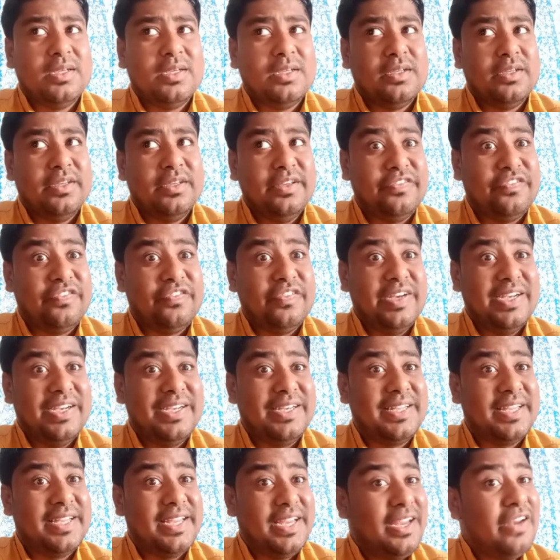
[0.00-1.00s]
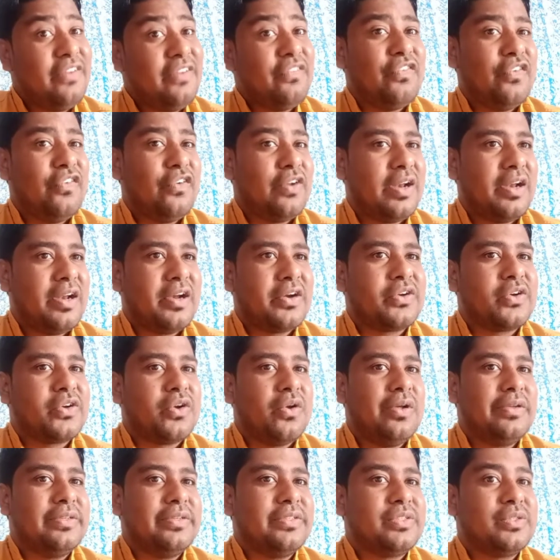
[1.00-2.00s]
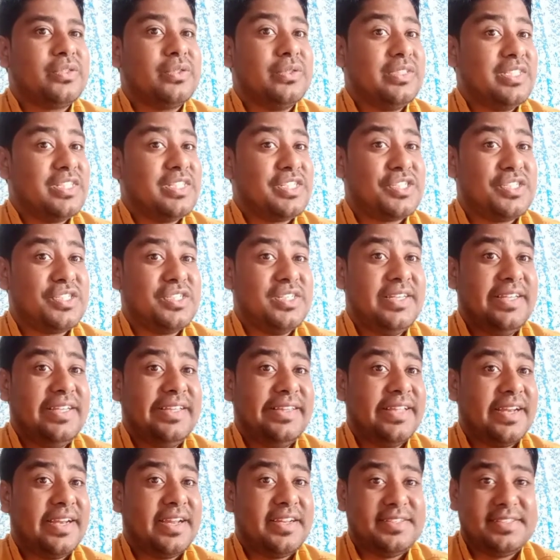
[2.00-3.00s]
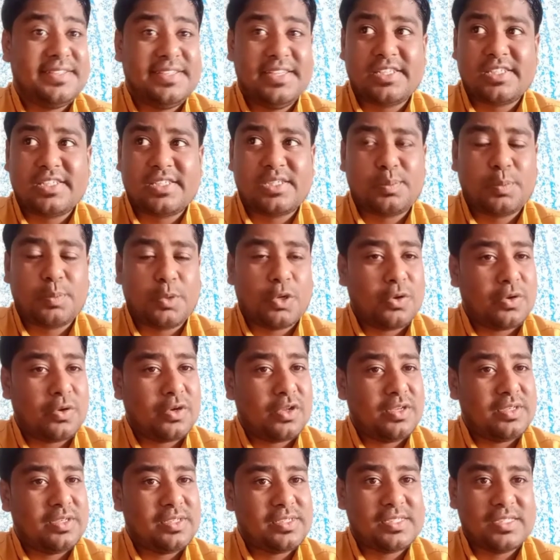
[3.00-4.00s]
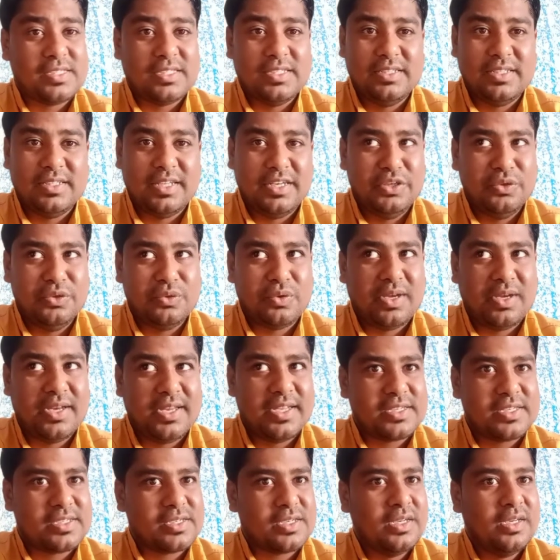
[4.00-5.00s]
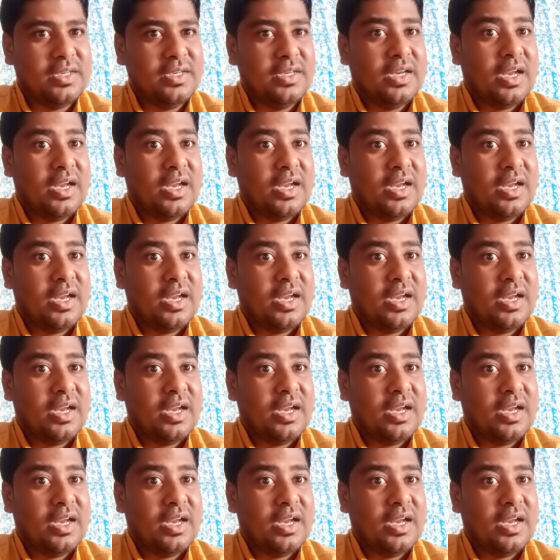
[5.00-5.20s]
If it gain 4 electrons, so just see there are 6 protons in the nucleus,